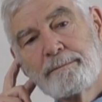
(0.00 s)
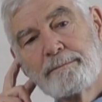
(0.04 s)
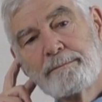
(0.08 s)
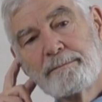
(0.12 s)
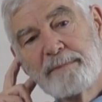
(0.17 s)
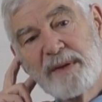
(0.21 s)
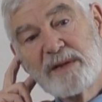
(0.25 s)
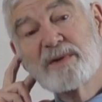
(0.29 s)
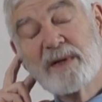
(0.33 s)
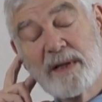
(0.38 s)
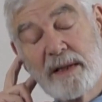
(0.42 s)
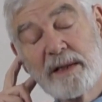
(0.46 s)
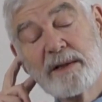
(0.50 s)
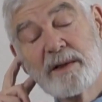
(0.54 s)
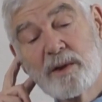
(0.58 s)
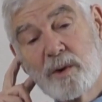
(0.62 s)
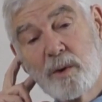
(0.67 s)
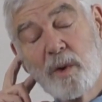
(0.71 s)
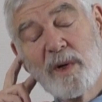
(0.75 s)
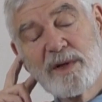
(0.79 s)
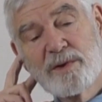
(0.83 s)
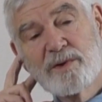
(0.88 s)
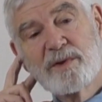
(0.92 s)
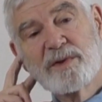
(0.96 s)
basically the
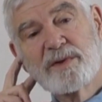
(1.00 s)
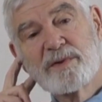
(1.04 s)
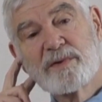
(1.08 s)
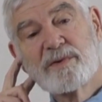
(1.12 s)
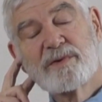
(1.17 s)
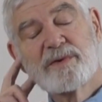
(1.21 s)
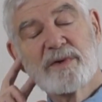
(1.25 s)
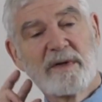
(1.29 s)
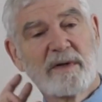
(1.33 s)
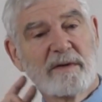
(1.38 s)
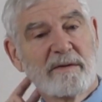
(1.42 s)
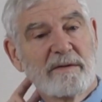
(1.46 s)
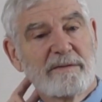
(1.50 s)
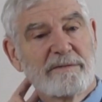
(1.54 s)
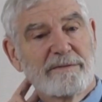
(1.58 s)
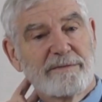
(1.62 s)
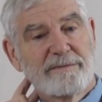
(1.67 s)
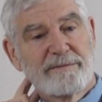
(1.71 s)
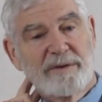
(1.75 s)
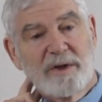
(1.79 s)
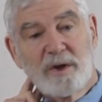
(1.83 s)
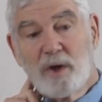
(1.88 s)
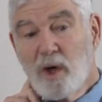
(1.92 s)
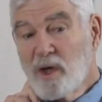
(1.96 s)
questions
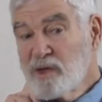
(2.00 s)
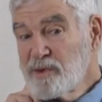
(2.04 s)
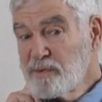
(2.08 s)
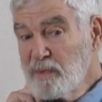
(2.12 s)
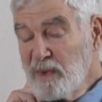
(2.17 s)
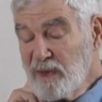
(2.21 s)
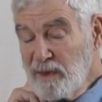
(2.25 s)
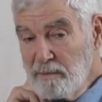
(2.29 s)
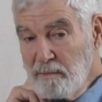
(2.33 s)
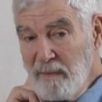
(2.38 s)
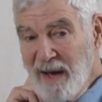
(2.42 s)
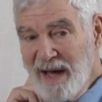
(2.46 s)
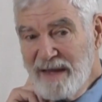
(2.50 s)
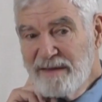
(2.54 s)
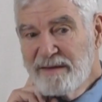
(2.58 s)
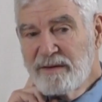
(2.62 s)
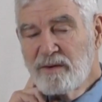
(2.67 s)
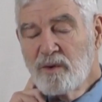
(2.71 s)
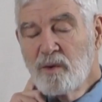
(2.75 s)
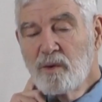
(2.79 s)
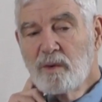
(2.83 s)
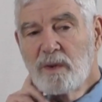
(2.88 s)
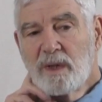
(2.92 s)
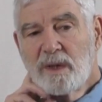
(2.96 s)
of the Gospel of
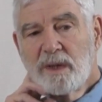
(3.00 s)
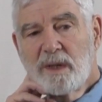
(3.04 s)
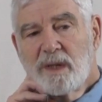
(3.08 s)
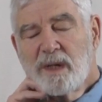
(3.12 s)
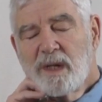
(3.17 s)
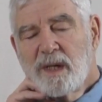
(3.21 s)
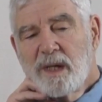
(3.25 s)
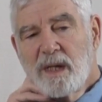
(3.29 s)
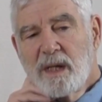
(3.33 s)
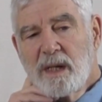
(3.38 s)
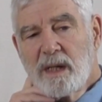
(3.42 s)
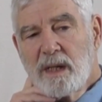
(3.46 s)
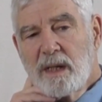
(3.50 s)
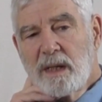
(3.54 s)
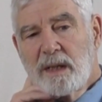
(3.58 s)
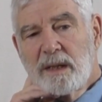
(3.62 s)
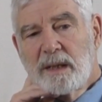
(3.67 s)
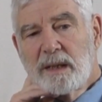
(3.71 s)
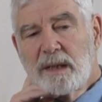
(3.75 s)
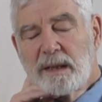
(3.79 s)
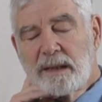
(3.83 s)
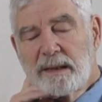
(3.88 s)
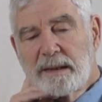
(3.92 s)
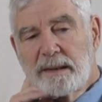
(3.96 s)
Matthew
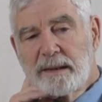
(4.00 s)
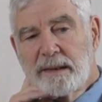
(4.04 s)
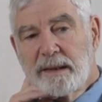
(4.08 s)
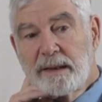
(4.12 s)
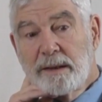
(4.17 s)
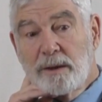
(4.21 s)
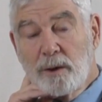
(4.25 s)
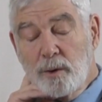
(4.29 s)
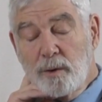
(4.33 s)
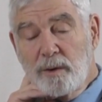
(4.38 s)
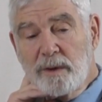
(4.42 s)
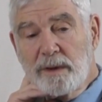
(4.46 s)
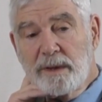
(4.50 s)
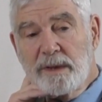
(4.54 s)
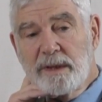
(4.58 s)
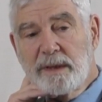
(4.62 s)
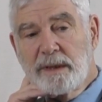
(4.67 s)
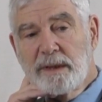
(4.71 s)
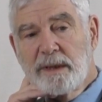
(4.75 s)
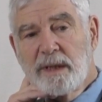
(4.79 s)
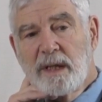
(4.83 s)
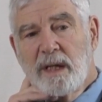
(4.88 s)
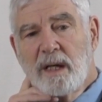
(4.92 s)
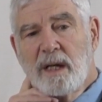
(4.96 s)
and Luke,
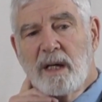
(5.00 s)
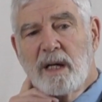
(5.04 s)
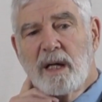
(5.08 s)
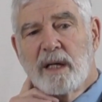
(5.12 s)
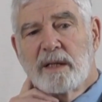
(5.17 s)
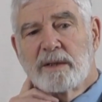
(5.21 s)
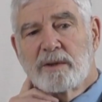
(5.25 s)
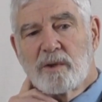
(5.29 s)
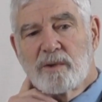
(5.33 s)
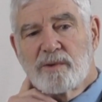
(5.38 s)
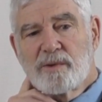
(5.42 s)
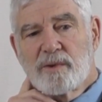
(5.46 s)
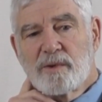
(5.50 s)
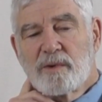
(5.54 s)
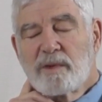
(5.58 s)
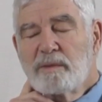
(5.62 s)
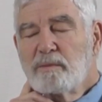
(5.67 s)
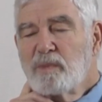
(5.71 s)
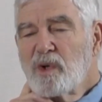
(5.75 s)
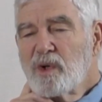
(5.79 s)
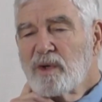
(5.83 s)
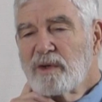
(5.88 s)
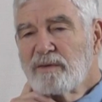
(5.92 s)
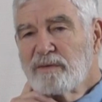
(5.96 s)
and also the
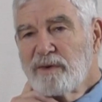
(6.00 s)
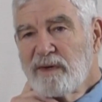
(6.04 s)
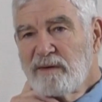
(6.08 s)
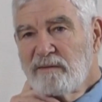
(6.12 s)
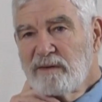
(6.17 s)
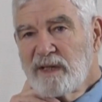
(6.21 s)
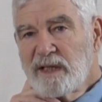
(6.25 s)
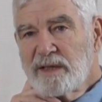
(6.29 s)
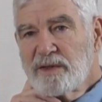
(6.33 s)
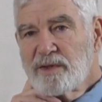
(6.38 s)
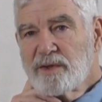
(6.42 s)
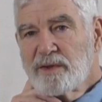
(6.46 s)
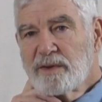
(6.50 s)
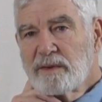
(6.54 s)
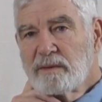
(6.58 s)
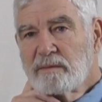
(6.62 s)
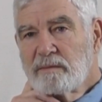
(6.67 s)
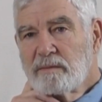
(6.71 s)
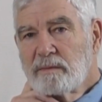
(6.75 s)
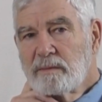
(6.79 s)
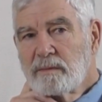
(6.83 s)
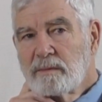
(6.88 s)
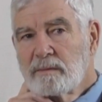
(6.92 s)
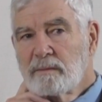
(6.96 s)
Book of Revelation.
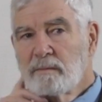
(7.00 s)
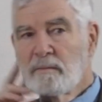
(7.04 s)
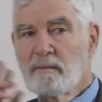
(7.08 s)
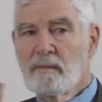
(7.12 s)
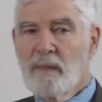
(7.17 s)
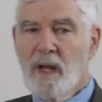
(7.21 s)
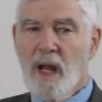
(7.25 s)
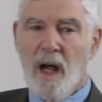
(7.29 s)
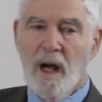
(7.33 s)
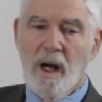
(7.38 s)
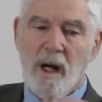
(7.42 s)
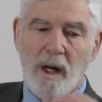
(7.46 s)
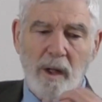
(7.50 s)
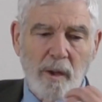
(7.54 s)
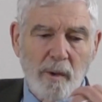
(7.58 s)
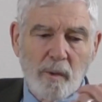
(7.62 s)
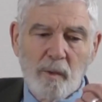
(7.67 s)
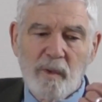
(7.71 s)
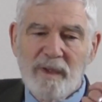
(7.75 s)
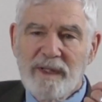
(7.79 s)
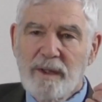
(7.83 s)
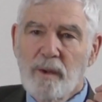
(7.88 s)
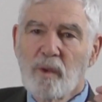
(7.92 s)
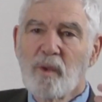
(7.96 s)
Are
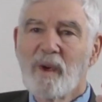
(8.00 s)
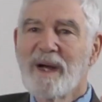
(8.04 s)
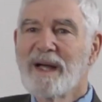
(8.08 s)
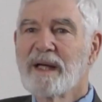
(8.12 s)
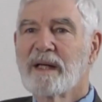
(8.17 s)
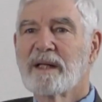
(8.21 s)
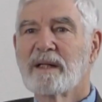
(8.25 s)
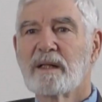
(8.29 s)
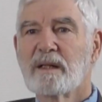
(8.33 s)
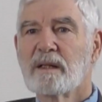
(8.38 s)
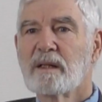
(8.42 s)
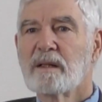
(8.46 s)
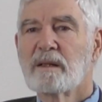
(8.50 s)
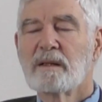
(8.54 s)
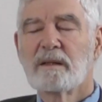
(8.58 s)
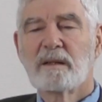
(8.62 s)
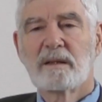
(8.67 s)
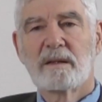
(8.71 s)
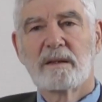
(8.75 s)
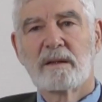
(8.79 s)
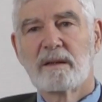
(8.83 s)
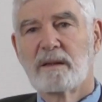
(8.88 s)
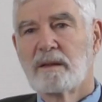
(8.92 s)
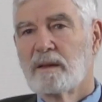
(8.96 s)
we awake?
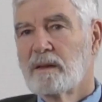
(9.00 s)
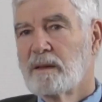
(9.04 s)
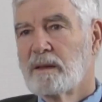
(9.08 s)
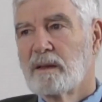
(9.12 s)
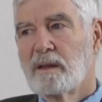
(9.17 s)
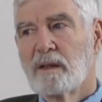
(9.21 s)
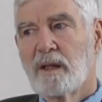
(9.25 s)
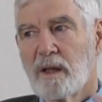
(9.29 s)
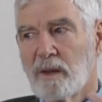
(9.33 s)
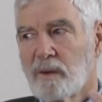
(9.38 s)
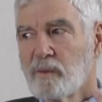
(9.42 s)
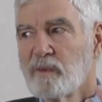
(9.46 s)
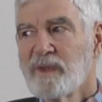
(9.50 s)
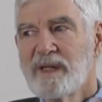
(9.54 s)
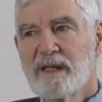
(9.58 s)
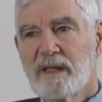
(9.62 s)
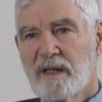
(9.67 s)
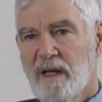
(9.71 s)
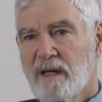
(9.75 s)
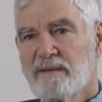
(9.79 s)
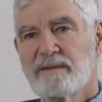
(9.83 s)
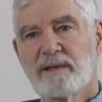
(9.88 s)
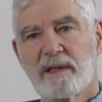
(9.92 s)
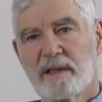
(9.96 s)
Are we
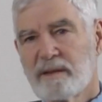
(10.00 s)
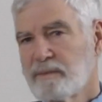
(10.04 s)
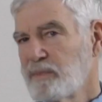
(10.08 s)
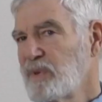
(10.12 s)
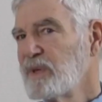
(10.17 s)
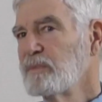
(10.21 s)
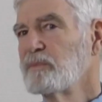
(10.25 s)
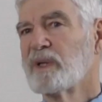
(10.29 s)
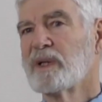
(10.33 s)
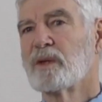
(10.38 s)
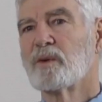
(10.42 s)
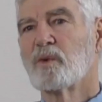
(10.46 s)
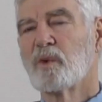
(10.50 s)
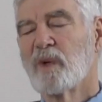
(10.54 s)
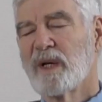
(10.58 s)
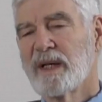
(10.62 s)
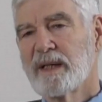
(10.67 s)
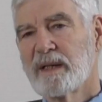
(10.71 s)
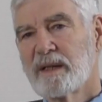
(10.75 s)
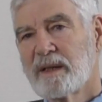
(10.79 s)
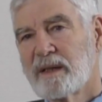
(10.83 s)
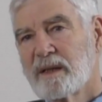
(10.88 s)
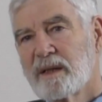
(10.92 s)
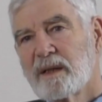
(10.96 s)
Catholic people
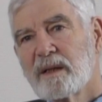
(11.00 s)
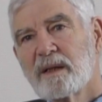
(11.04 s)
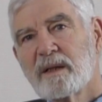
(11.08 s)
awake?